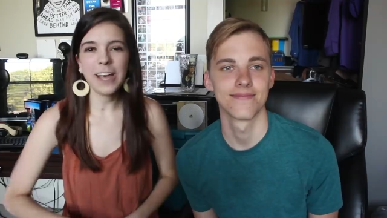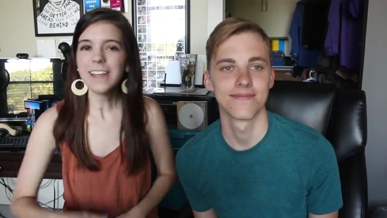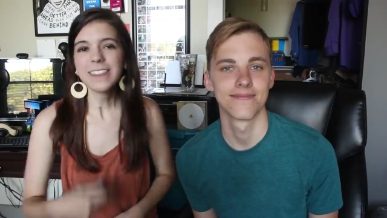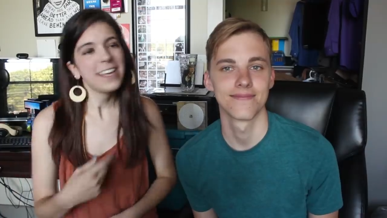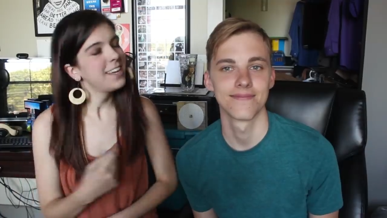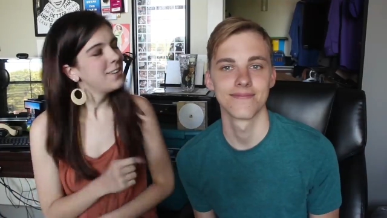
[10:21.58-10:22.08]

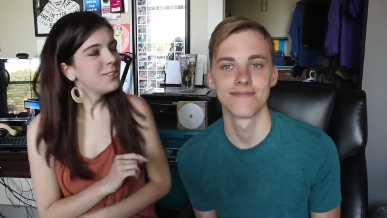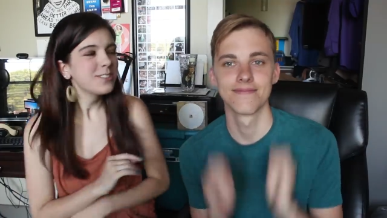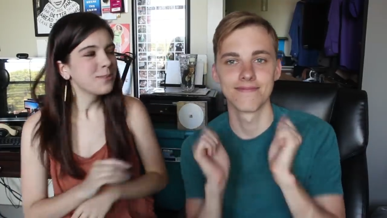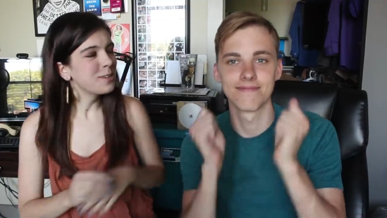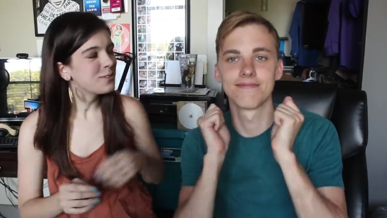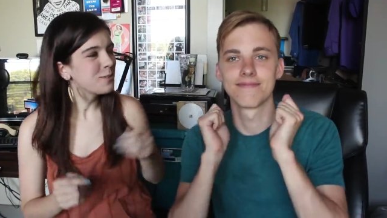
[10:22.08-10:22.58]
Speaker 1: well, thank you
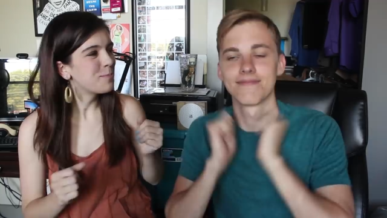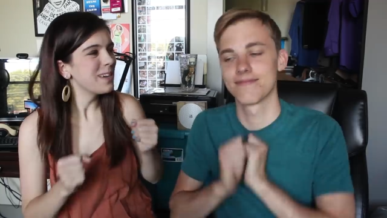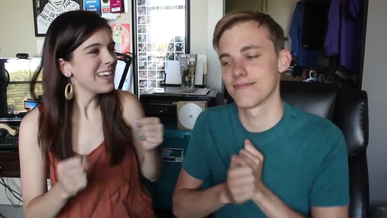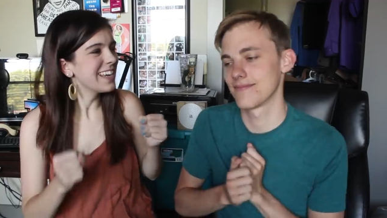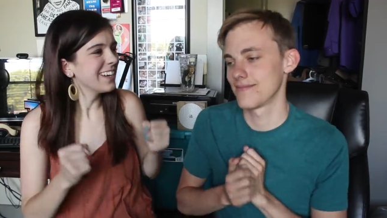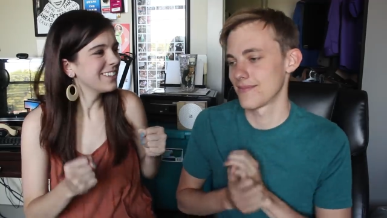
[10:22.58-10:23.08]
so much for
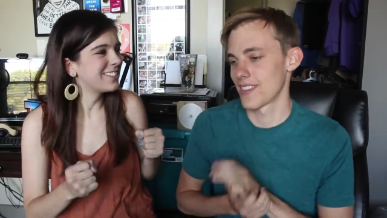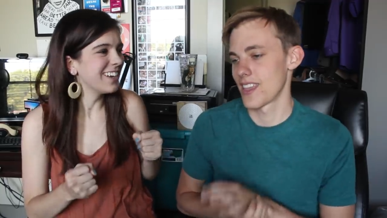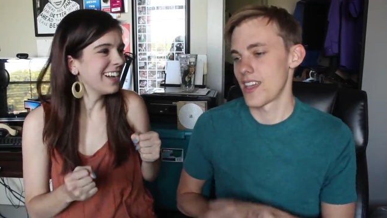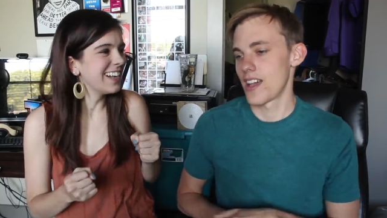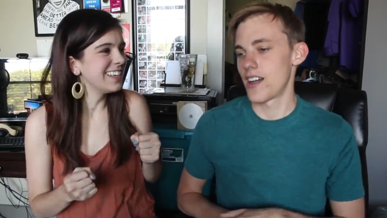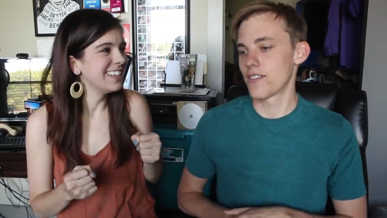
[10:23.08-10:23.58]
being here,
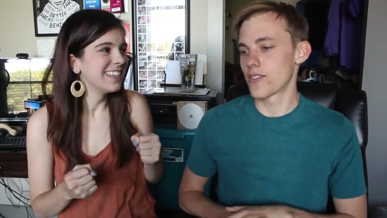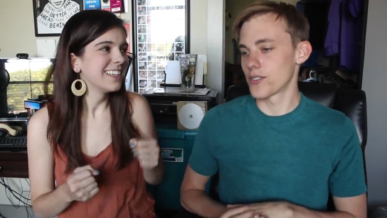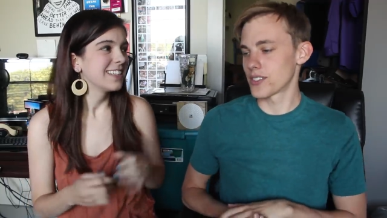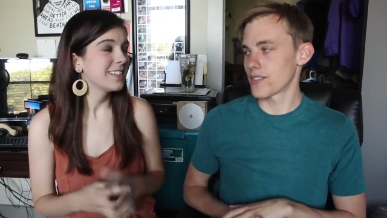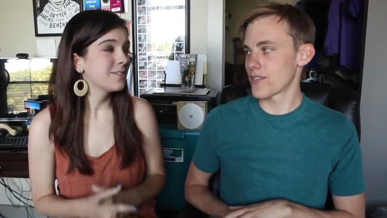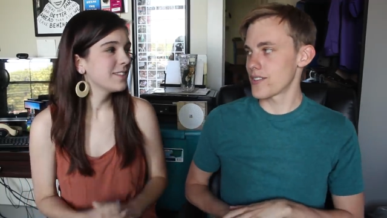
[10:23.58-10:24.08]
Jon. Of
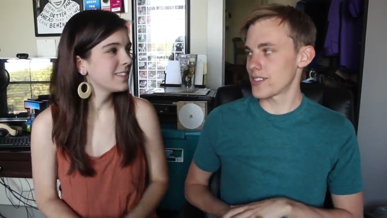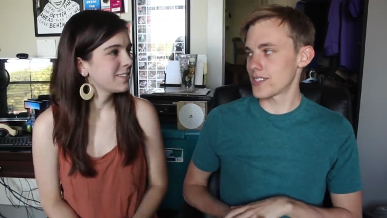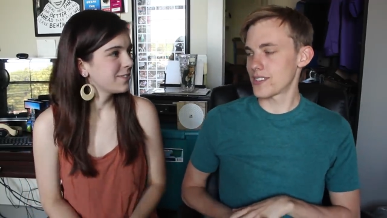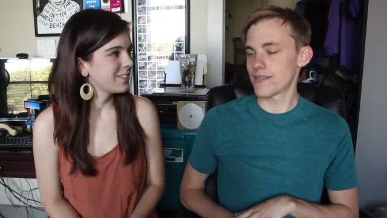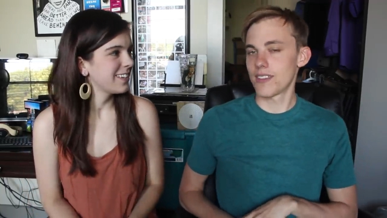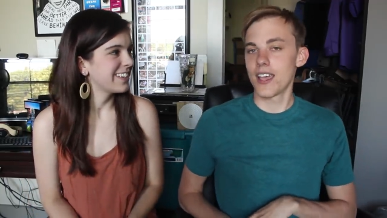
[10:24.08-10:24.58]
course, of this course.
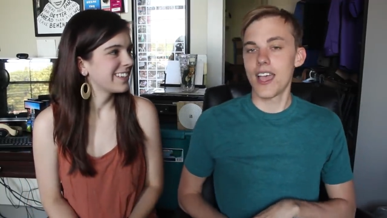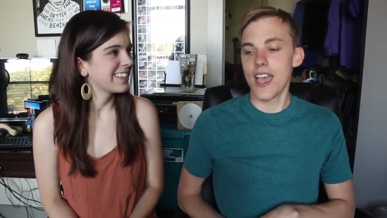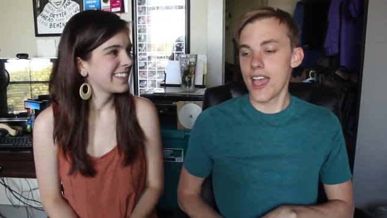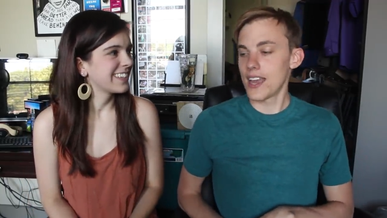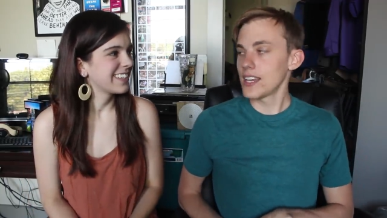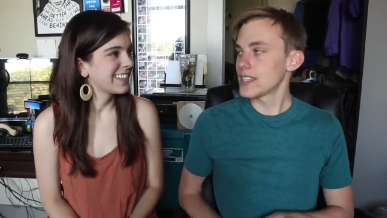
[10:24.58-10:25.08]
So
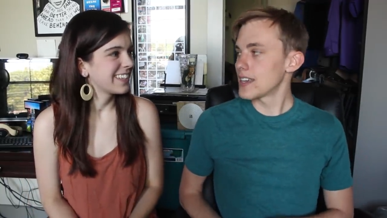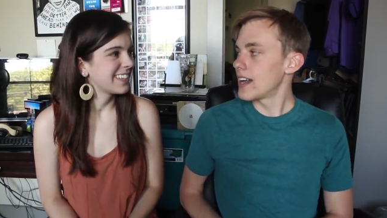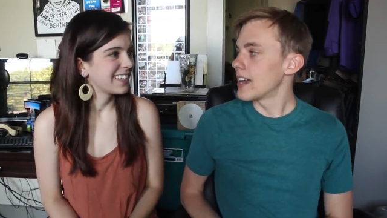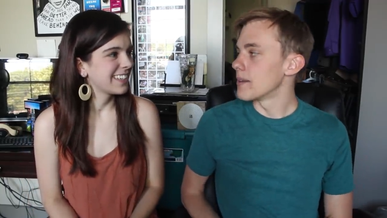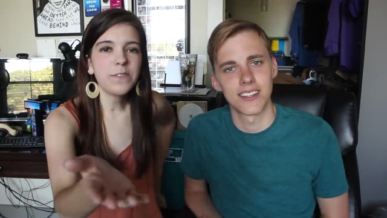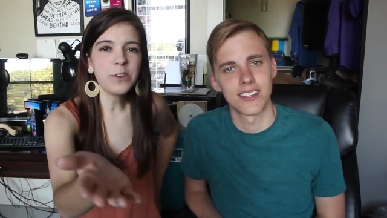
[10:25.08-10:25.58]
fun.
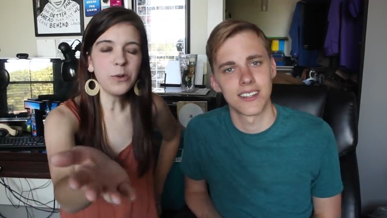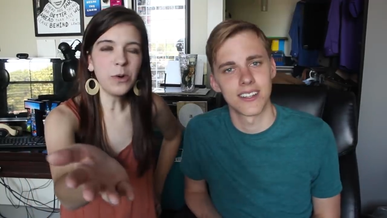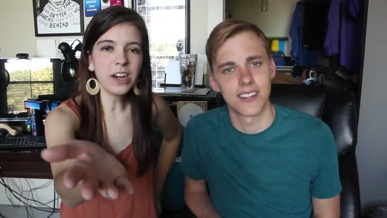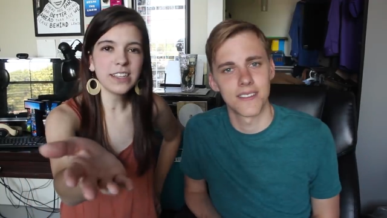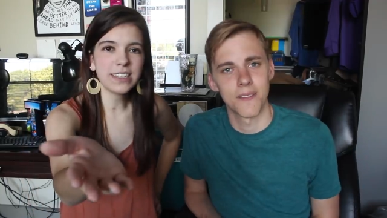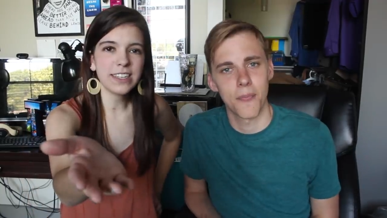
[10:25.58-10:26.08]
Speaker 2: Anytime. If
Speaker 1: you
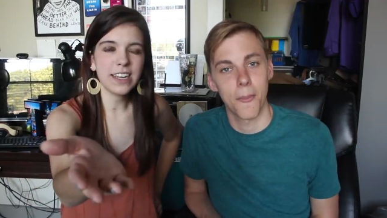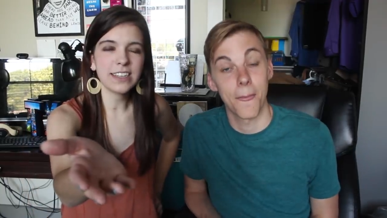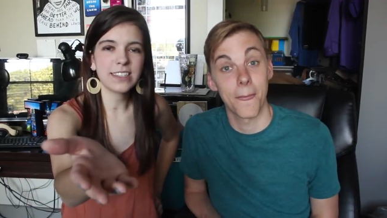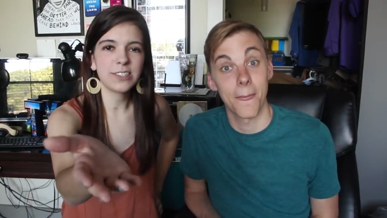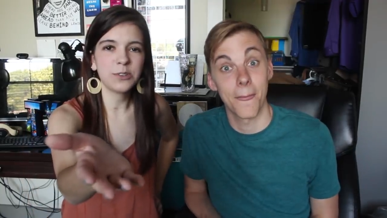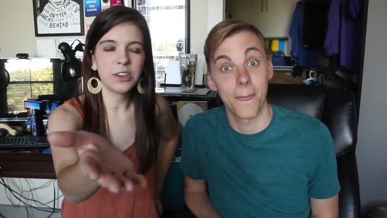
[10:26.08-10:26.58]
want to see
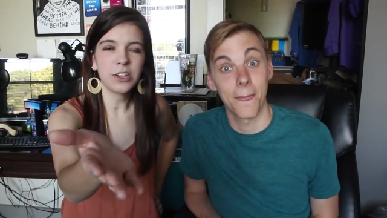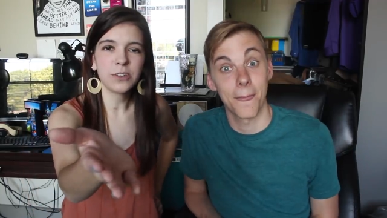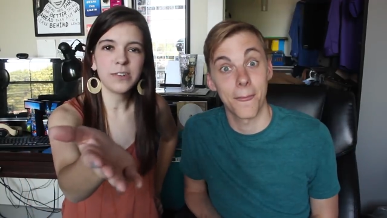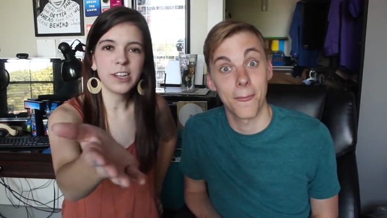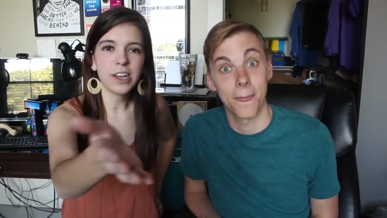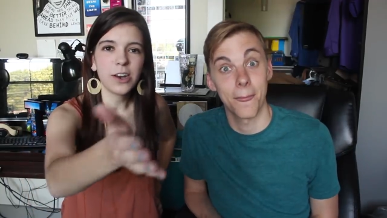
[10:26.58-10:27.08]
us do
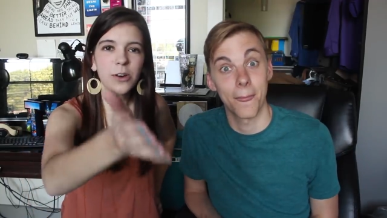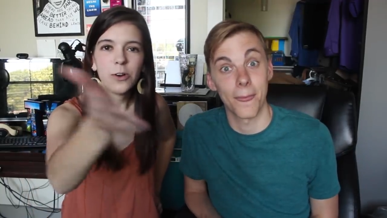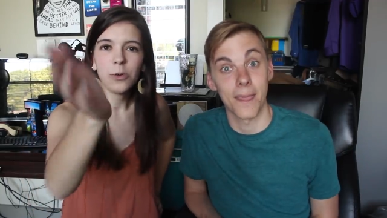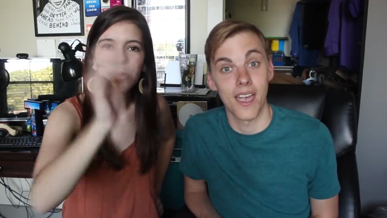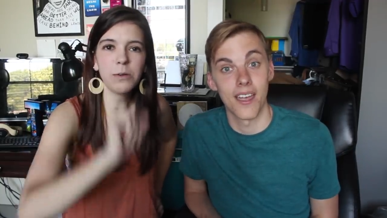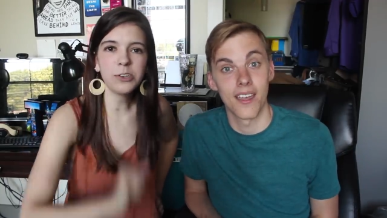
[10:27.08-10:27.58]
another video,
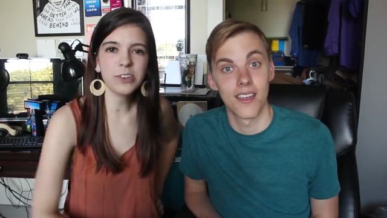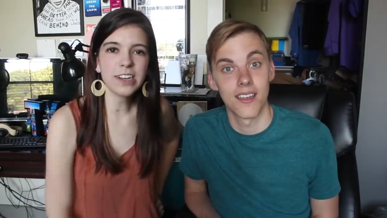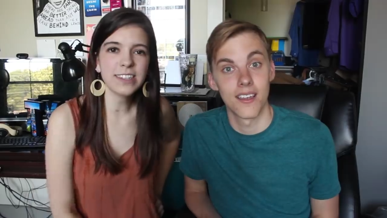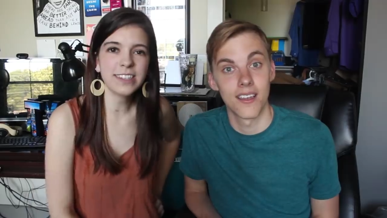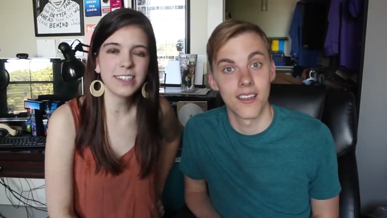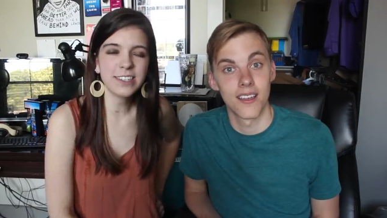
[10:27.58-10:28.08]
what would you
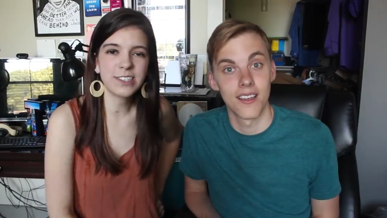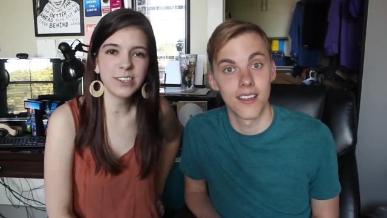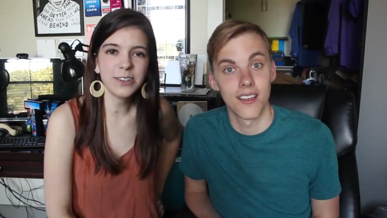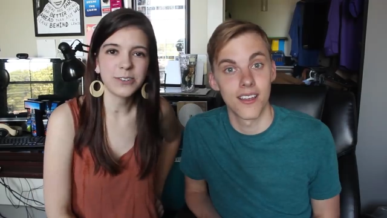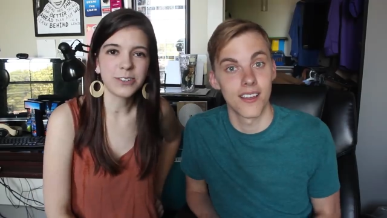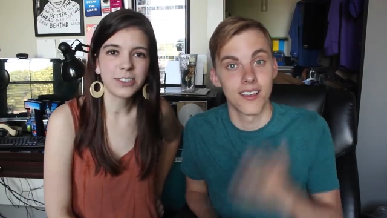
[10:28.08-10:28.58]
like to see us
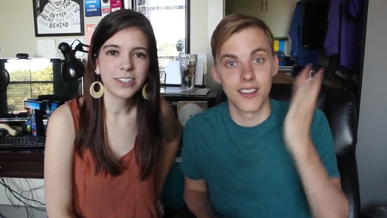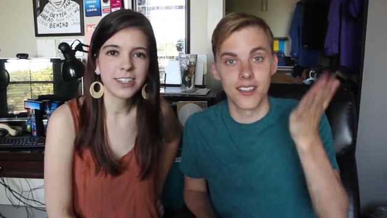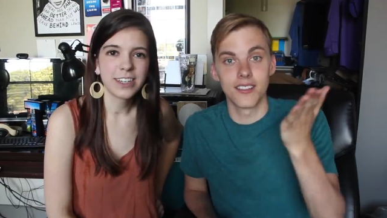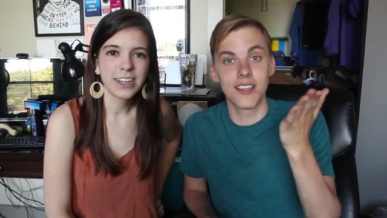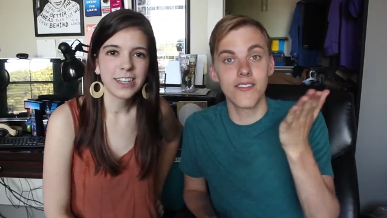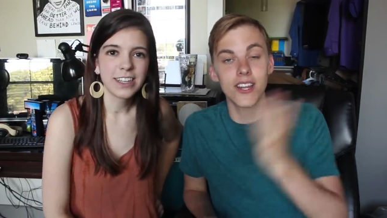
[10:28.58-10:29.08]
do?
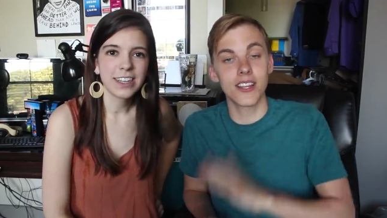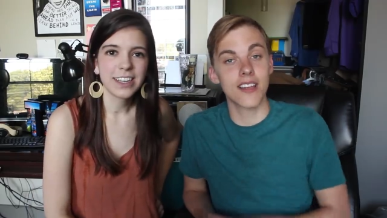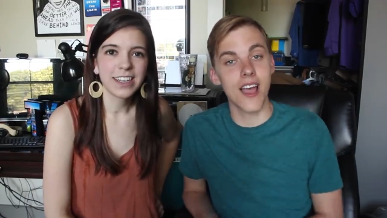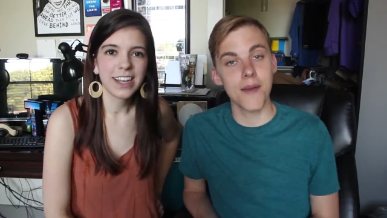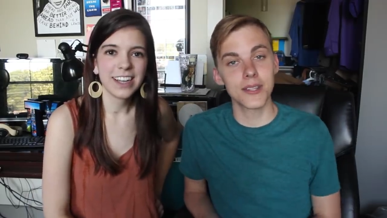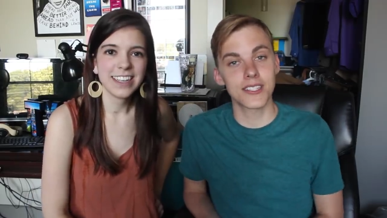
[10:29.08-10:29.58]
Speaker 2: Leave it in the
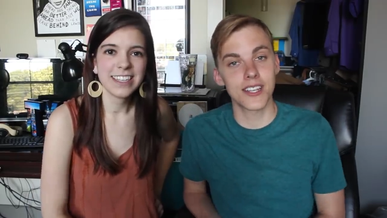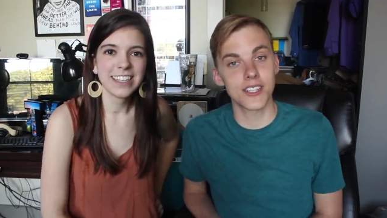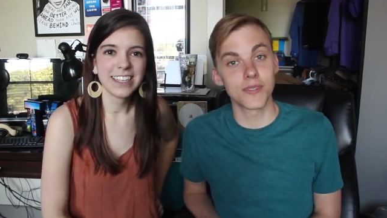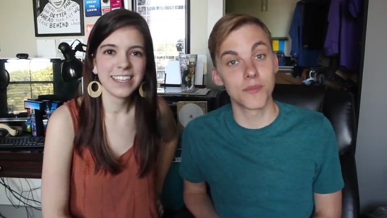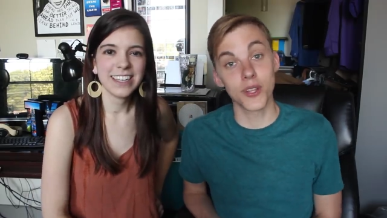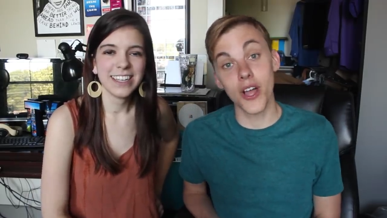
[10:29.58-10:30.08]
comments
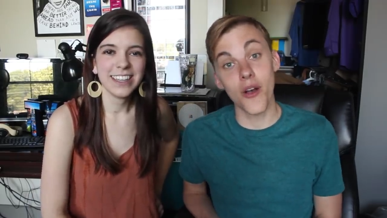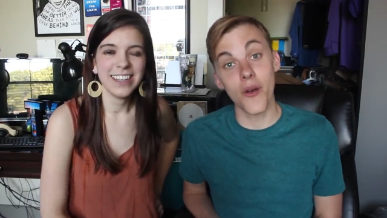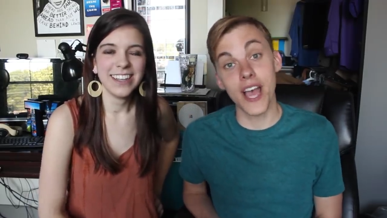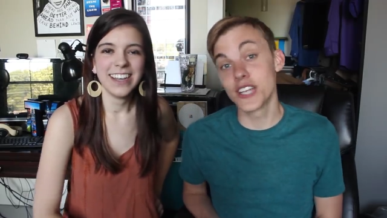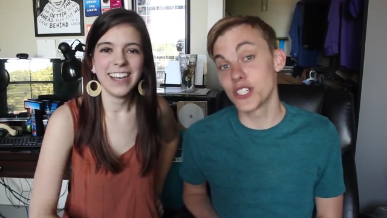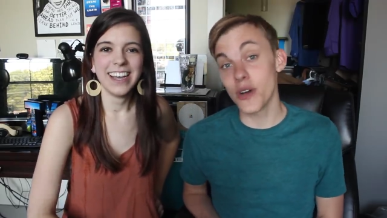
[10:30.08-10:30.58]
section
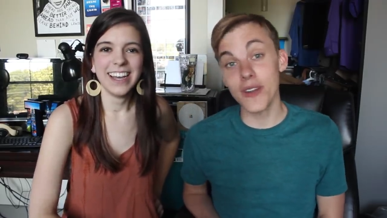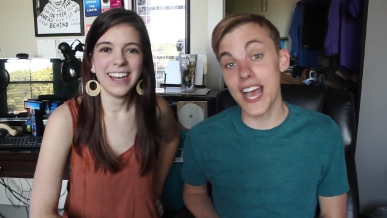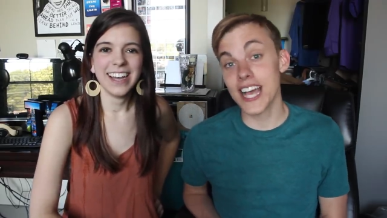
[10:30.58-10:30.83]
below and don't